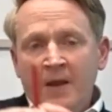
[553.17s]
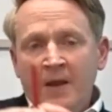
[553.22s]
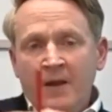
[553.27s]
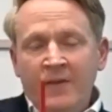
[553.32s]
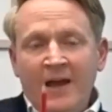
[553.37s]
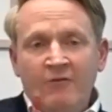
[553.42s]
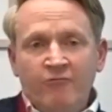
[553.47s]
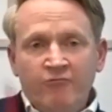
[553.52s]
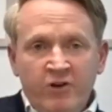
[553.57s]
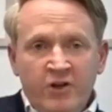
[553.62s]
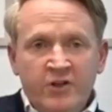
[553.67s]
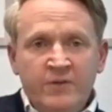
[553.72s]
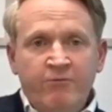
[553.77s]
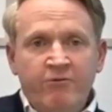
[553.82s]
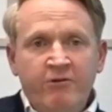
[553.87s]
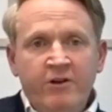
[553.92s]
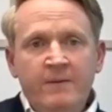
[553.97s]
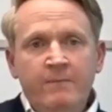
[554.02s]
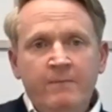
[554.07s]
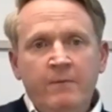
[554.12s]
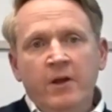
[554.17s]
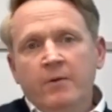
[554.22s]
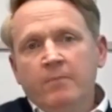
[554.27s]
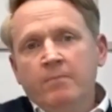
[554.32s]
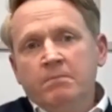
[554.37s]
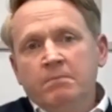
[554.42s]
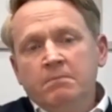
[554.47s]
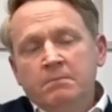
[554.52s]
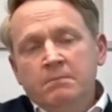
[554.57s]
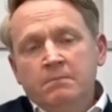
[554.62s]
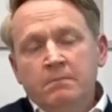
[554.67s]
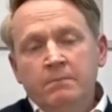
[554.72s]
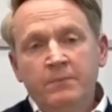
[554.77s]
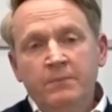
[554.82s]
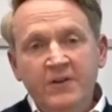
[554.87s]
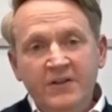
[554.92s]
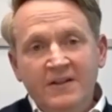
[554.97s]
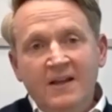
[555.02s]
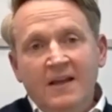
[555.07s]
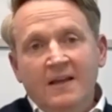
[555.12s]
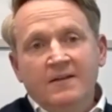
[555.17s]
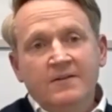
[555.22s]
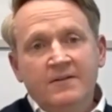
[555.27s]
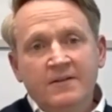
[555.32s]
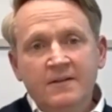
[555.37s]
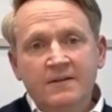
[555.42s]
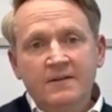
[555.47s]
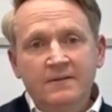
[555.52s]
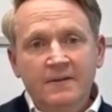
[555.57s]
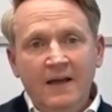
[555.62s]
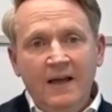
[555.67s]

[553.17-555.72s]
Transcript: that risk premium persists.